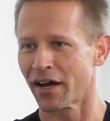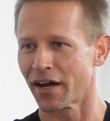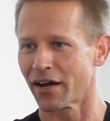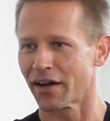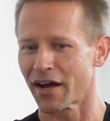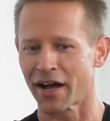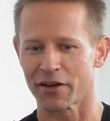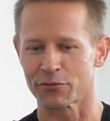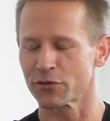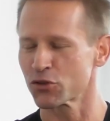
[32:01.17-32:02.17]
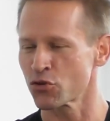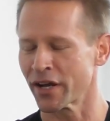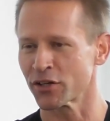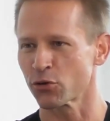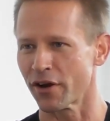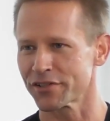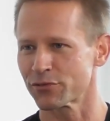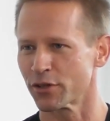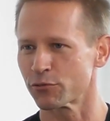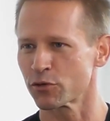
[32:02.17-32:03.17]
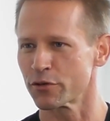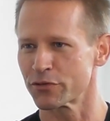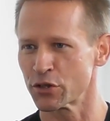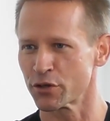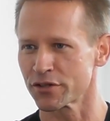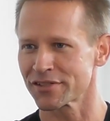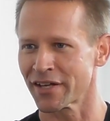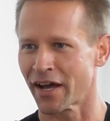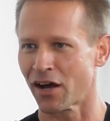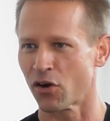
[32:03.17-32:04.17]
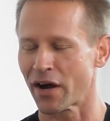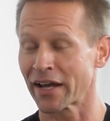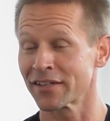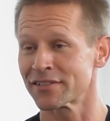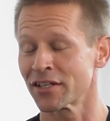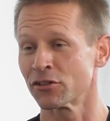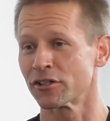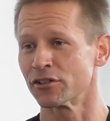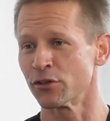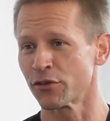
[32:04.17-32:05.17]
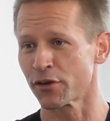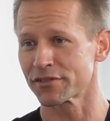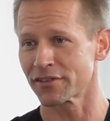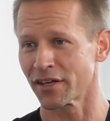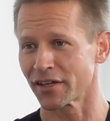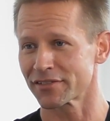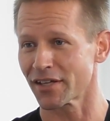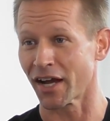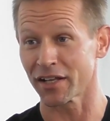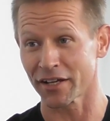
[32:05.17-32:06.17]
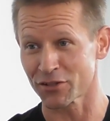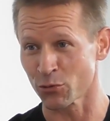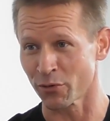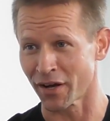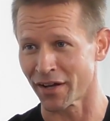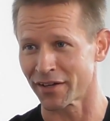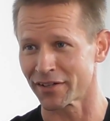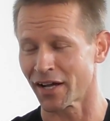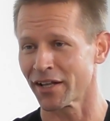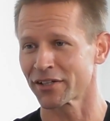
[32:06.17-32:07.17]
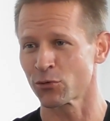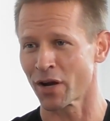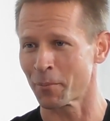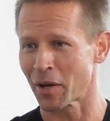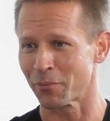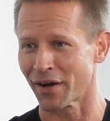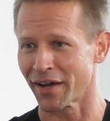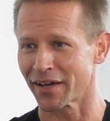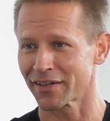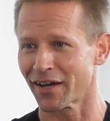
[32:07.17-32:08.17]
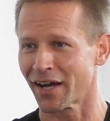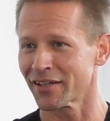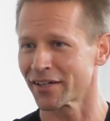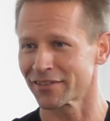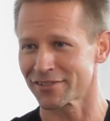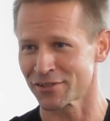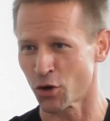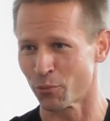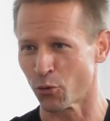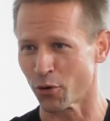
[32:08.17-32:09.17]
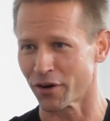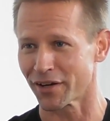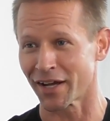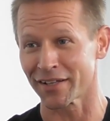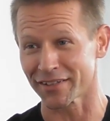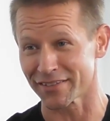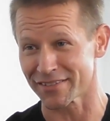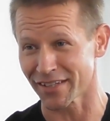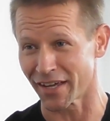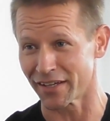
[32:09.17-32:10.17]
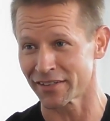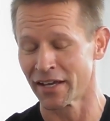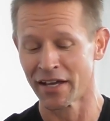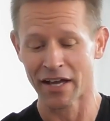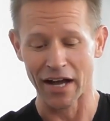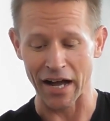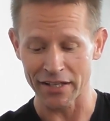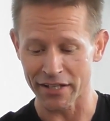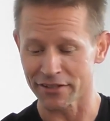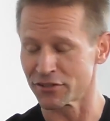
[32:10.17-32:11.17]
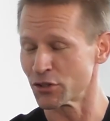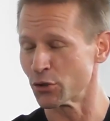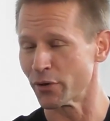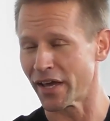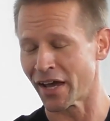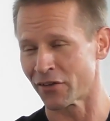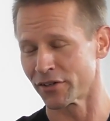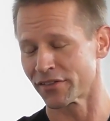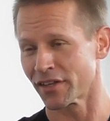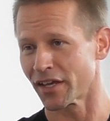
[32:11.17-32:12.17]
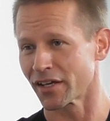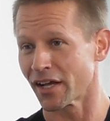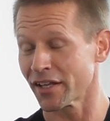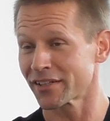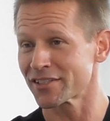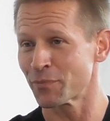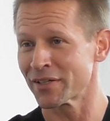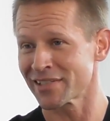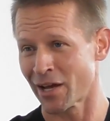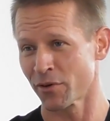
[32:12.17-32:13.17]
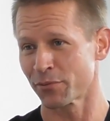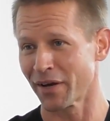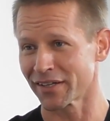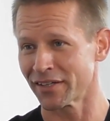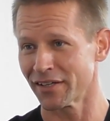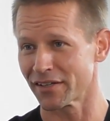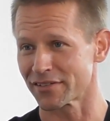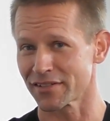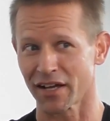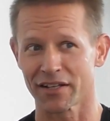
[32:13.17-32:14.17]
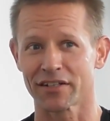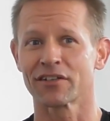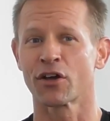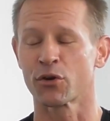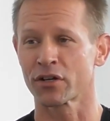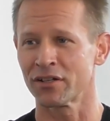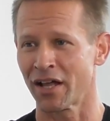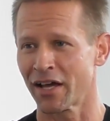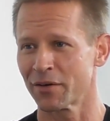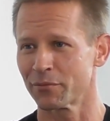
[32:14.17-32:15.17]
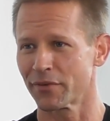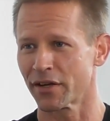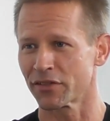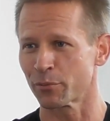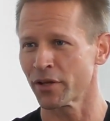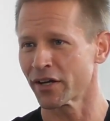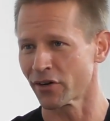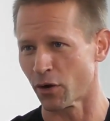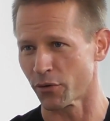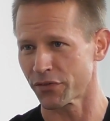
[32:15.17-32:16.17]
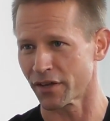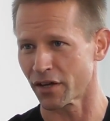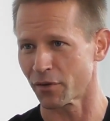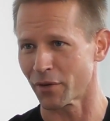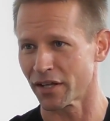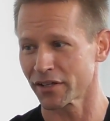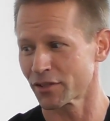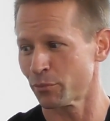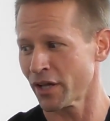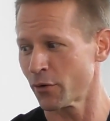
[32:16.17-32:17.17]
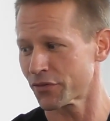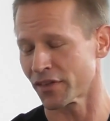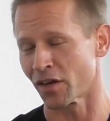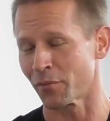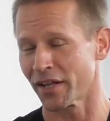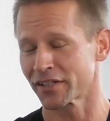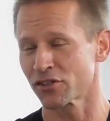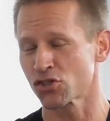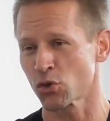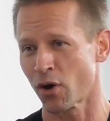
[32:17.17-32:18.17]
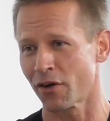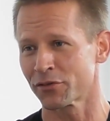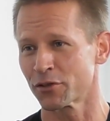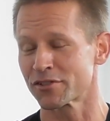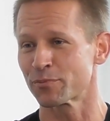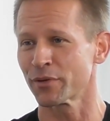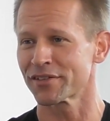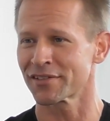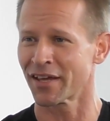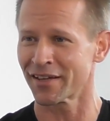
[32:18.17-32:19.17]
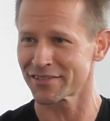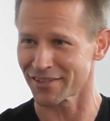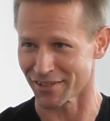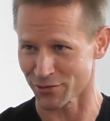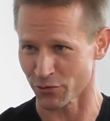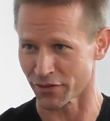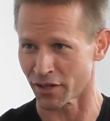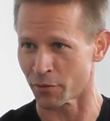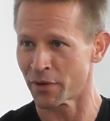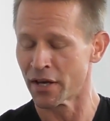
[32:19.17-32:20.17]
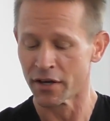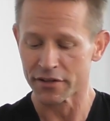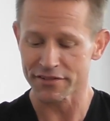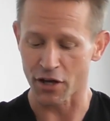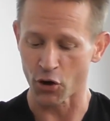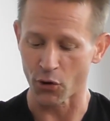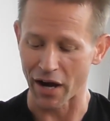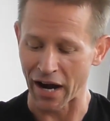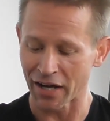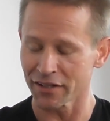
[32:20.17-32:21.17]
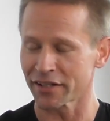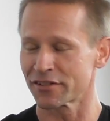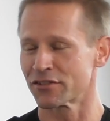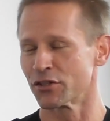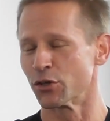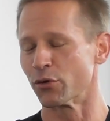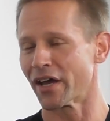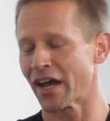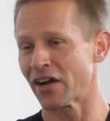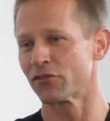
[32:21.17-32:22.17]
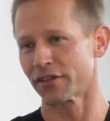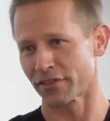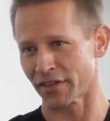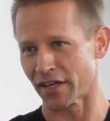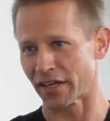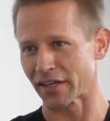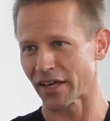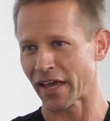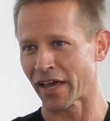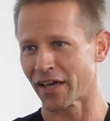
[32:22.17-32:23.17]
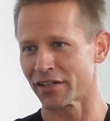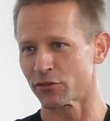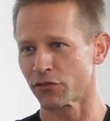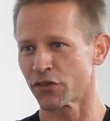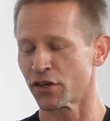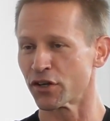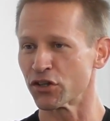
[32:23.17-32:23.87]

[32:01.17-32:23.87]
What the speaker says: I've trained CrossFit for a few years now. I continue to do those things. I like to run. I like to ride my bike. I like to snowboard. I like to skate. I like to do everything. I like to spend time with my kids. I like to go climb in the playground with them. I like to play with them. I like to show off and do splits and handstands for them. So I like to do everything. And the